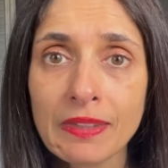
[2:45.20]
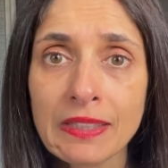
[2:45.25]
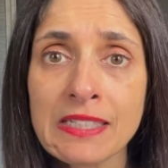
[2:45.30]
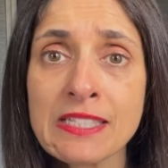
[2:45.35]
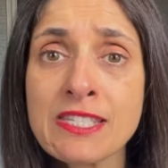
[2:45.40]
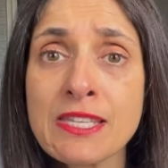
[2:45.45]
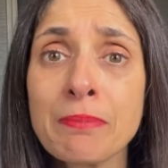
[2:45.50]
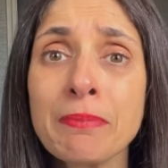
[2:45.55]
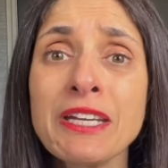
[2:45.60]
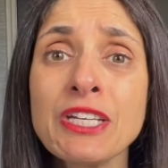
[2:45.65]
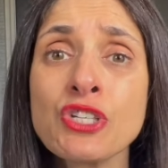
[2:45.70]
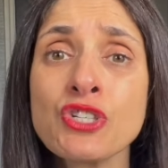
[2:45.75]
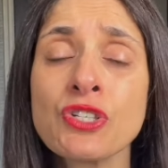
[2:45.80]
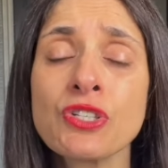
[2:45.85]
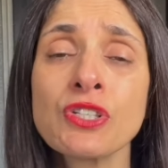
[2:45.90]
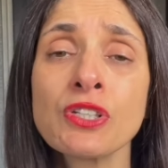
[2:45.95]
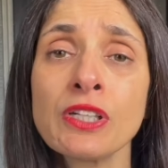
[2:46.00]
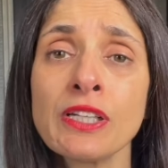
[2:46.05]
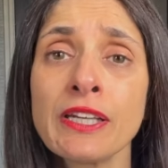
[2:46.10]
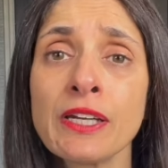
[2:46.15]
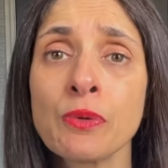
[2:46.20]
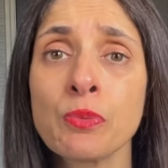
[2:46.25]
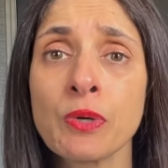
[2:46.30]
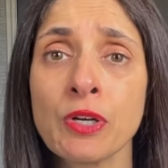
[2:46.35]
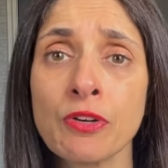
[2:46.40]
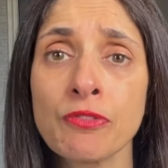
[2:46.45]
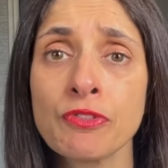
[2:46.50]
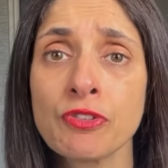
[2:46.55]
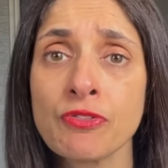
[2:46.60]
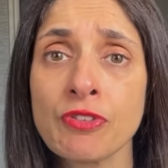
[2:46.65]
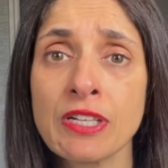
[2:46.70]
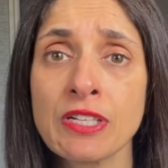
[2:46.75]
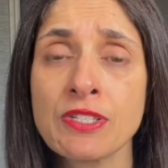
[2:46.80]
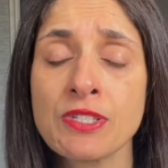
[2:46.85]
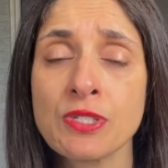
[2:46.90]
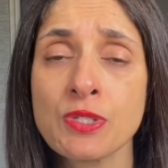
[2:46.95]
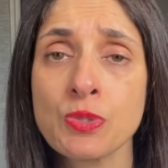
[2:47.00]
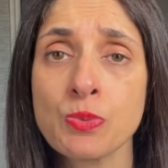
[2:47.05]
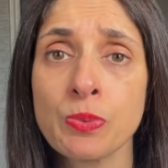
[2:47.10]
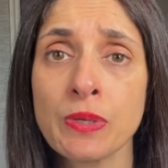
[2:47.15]
As I mentioned earlier, one of the
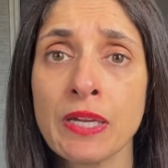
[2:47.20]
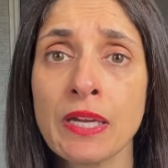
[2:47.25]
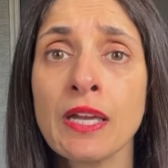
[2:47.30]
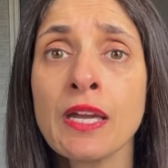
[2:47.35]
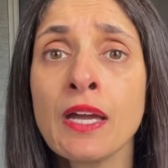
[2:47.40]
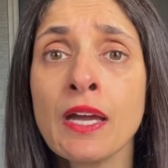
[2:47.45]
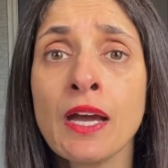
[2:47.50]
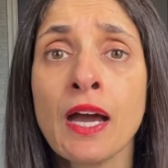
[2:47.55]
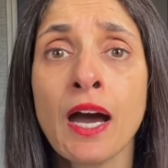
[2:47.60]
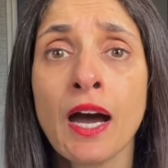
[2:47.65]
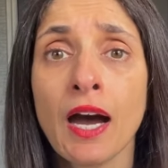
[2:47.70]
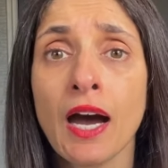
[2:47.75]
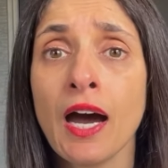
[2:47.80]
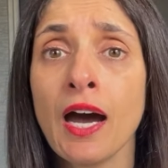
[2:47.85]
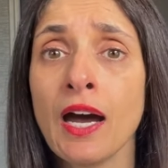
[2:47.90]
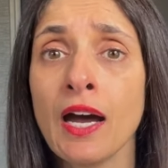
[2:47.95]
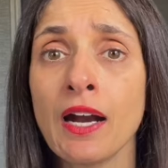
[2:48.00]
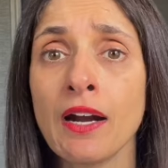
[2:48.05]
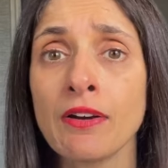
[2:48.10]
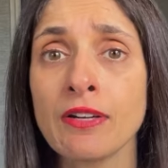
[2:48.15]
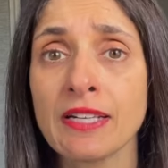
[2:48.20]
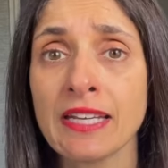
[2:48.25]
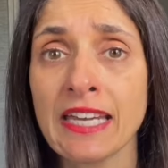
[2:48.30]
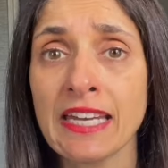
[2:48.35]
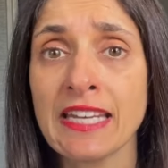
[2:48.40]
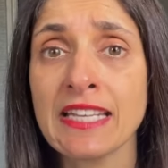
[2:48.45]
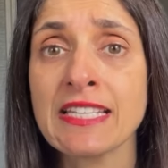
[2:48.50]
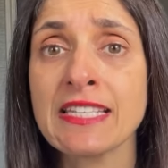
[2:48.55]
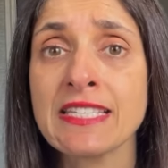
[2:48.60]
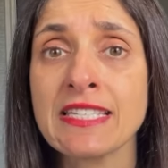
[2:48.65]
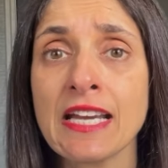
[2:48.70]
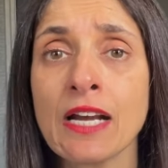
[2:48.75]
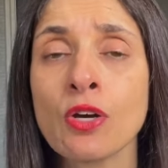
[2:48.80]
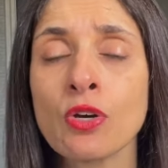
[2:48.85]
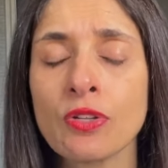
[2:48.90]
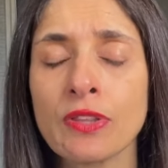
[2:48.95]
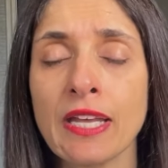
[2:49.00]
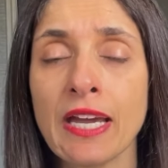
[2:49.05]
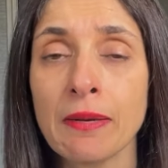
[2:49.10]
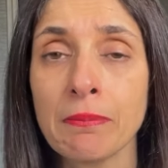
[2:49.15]
reasons we are getting
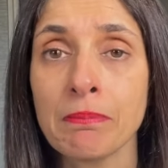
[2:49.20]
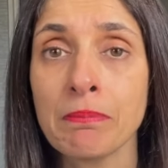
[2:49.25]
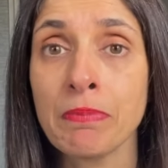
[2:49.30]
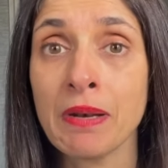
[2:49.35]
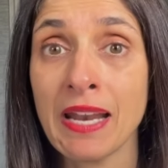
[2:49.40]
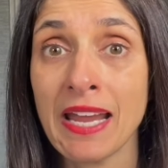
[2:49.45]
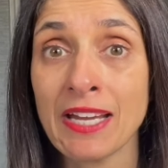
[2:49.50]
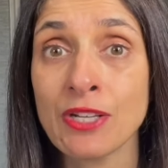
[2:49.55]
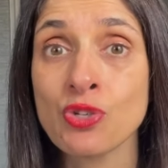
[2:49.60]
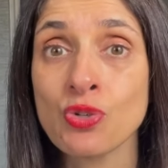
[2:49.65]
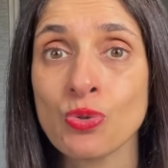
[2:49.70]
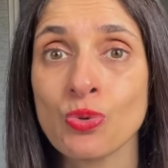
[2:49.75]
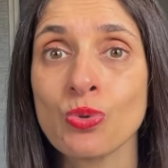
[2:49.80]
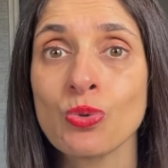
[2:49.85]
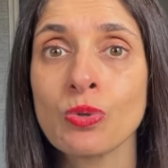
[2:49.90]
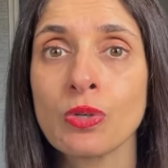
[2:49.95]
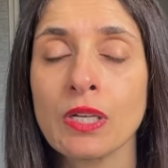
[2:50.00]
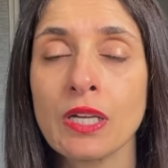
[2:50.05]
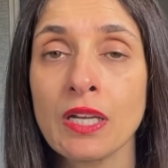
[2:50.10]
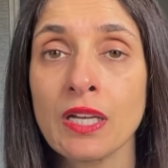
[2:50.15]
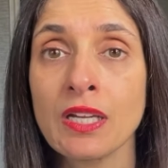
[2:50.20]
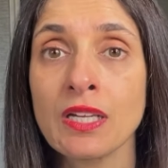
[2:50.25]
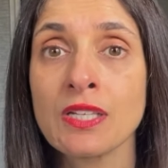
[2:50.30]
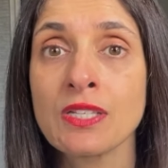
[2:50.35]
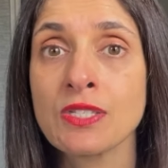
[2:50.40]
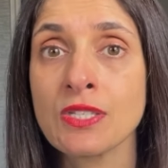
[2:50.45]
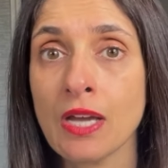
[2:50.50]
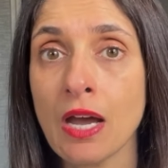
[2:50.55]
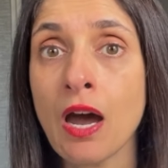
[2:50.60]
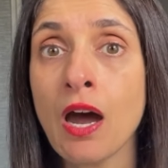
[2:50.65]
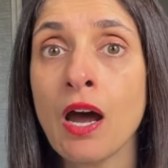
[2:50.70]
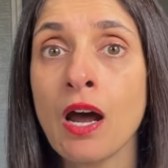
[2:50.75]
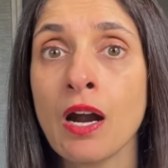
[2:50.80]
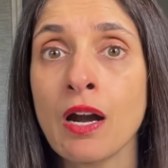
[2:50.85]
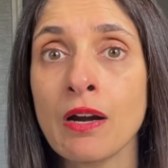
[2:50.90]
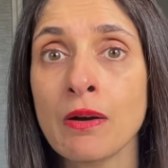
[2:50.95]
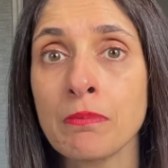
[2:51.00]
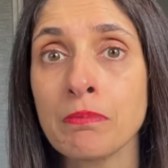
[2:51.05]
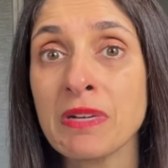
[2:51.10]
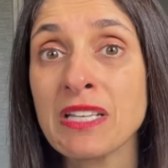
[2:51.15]
stuck on that plateau is
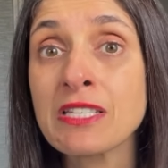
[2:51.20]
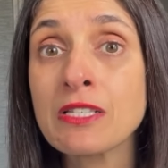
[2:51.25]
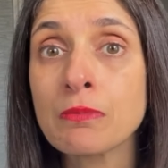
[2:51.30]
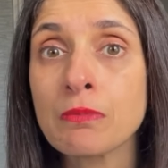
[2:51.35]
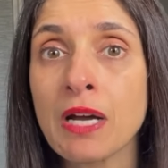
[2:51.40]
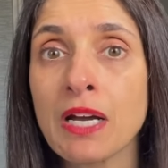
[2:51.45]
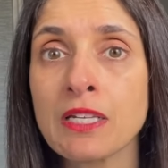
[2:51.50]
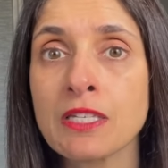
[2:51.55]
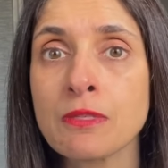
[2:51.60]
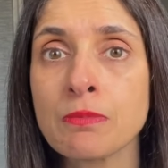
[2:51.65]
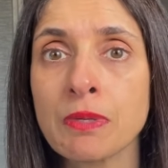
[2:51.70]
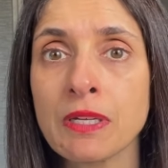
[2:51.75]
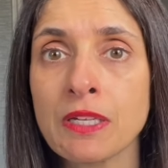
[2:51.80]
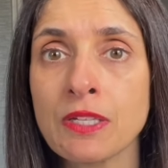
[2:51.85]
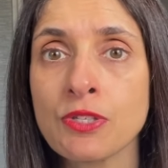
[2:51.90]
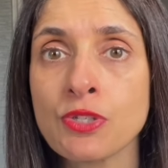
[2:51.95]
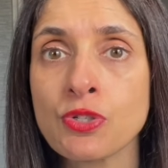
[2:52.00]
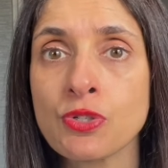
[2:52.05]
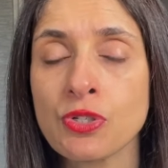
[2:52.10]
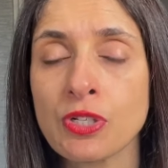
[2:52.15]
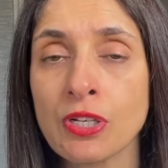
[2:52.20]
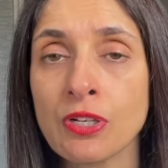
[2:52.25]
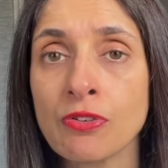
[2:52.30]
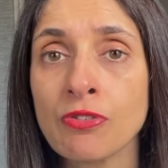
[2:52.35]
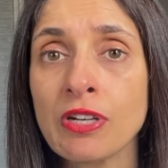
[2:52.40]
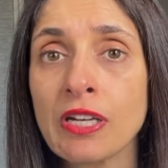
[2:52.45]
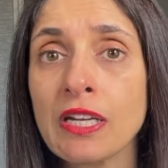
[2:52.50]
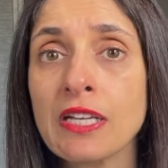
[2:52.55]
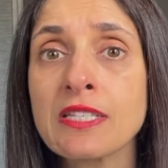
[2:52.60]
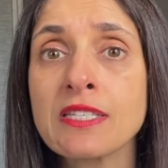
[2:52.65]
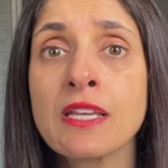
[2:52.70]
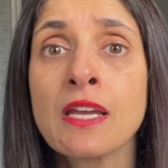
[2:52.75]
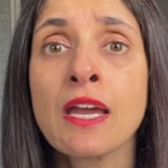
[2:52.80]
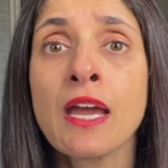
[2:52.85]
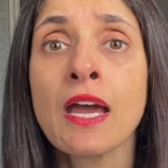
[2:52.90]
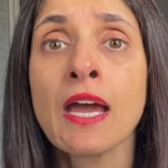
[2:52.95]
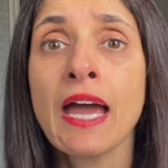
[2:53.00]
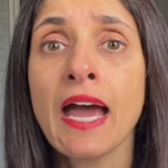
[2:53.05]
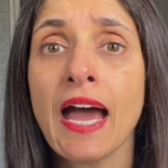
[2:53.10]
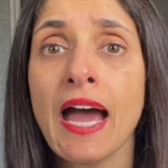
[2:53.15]
our muscle mass begins to decrease
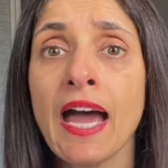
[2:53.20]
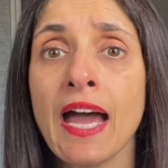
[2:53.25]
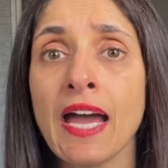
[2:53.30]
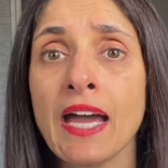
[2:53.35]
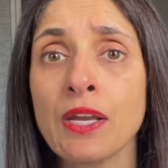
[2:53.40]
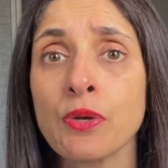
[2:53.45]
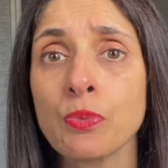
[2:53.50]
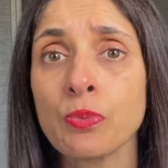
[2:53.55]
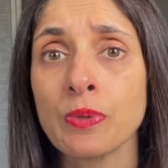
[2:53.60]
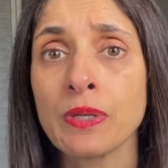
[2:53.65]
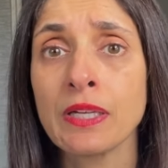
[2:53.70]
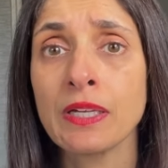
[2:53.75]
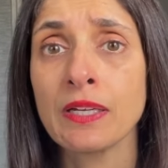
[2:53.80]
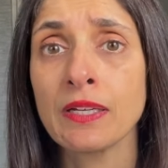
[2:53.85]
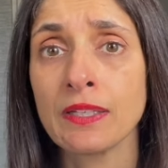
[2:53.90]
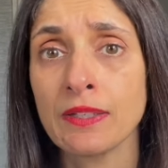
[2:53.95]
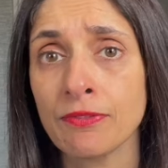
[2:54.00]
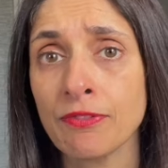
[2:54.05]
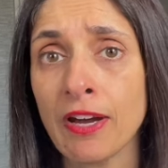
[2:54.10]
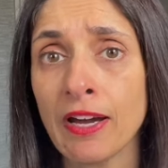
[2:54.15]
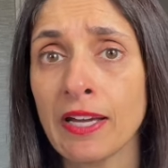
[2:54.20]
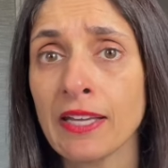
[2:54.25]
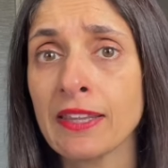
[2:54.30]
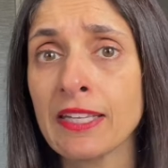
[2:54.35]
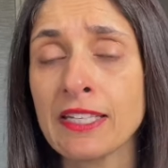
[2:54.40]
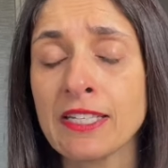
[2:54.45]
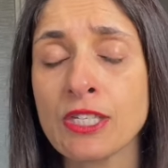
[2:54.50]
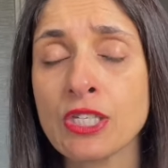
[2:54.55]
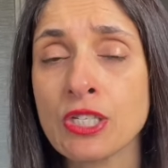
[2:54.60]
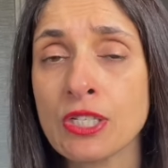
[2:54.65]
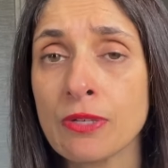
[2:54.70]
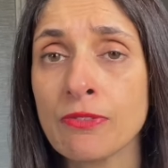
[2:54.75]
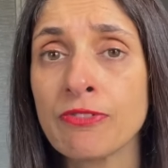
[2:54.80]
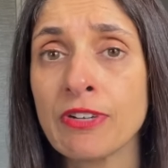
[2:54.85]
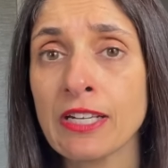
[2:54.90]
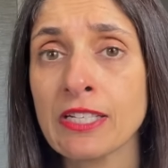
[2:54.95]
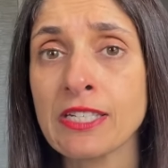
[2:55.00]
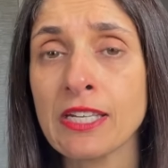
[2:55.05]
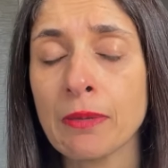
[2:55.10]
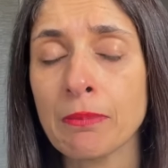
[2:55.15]
and we find that it's
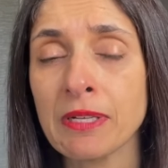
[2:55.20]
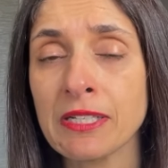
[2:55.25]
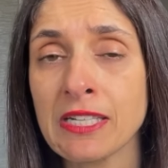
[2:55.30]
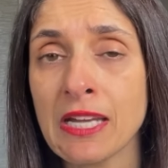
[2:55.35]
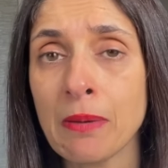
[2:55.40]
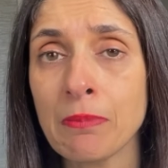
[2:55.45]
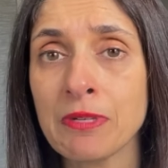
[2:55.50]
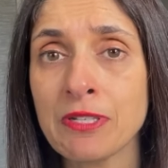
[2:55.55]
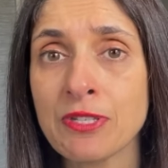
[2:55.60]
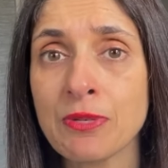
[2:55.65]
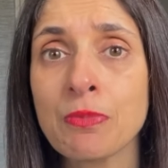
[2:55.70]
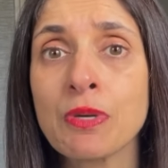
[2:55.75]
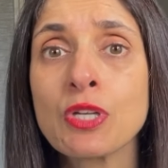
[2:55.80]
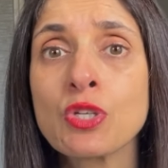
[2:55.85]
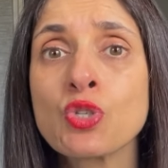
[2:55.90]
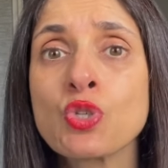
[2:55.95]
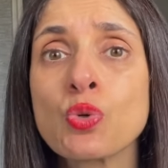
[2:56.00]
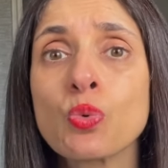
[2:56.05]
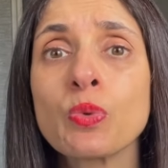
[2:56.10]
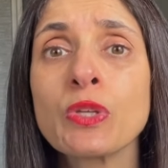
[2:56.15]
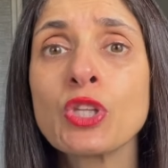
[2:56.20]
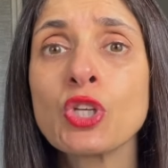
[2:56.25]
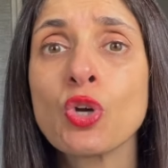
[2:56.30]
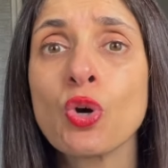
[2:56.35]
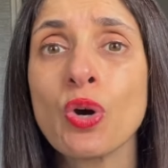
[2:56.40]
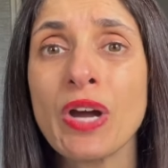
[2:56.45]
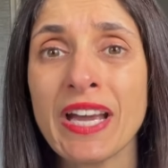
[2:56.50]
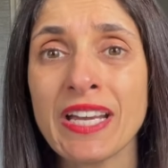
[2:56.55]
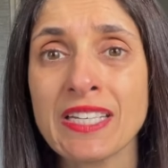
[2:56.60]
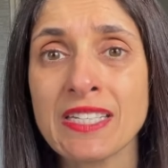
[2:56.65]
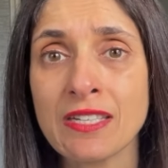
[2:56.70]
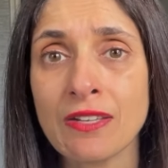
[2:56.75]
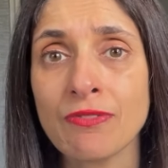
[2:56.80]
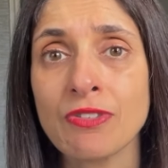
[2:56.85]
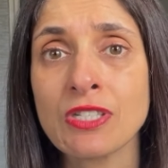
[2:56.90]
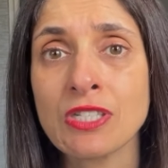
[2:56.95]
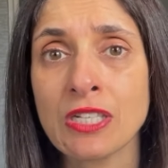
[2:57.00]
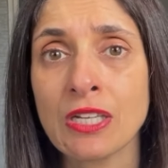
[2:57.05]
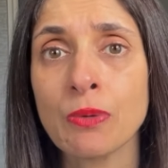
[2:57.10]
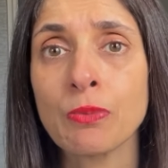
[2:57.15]
affecting our metabolism. So with your
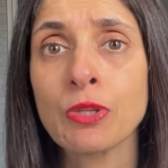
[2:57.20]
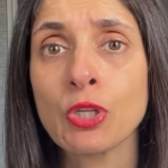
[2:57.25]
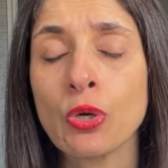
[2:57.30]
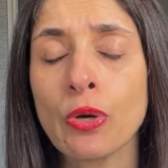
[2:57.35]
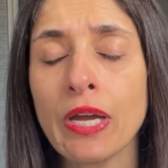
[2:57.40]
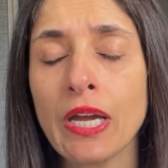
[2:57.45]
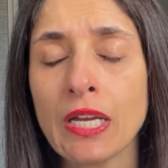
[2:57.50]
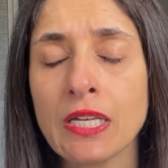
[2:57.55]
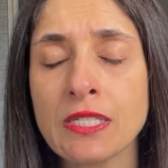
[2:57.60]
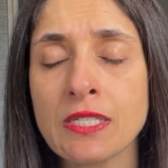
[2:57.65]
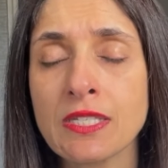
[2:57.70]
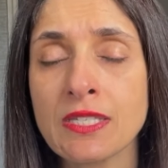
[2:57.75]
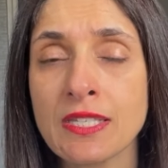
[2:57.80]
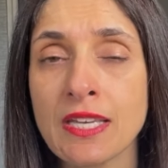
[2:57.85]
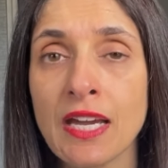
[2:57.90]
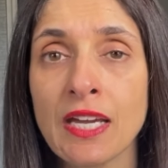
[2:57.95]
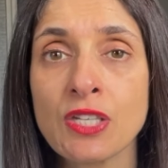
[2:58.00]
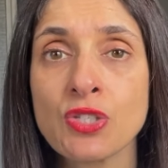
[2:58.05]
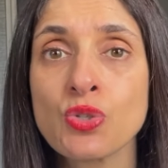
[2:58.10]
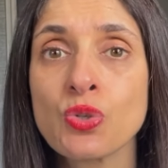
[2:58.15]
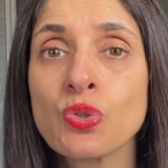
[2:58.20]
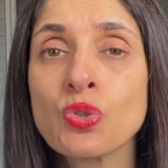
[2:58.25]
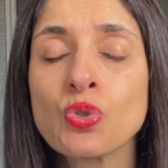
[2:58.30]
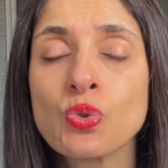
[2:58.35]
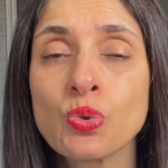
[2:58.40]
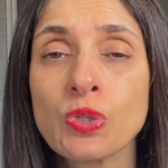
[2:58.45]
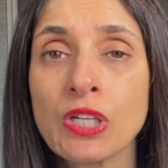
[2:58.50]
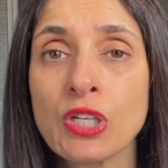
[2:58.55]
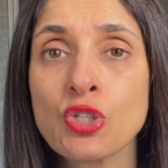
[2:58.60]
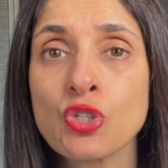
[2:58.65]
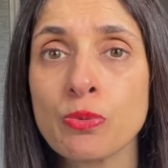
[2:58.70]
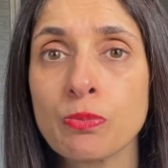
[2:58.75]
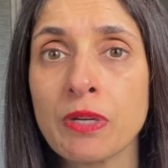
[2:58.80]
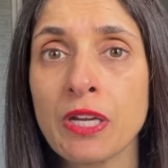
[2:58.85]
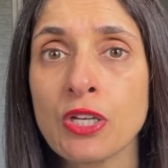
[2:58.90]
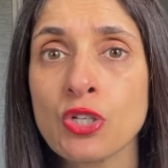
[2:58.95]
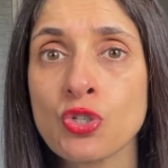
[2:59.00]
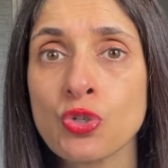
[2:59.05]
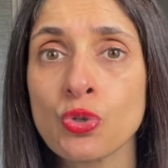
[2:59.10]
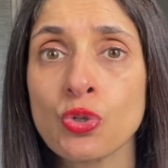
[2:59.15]
activity, with your exercise, you do need to
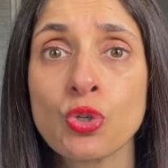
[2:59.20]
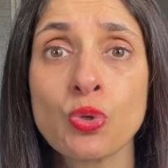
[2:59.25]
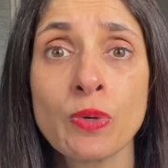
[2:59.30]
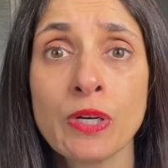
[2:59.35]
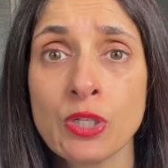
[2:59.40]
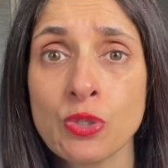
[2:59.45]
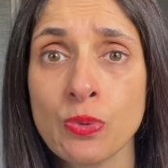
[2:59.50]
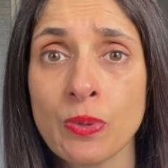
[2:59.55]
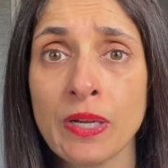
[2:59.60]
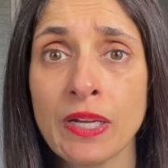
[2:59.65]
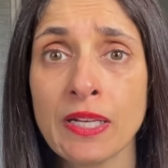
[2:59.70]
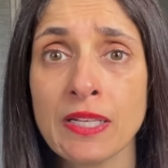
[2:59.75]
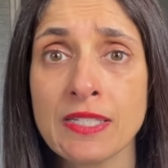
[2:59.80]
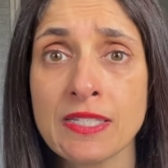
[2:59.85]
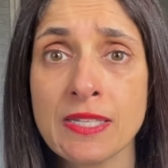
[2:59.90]
make sure you are doing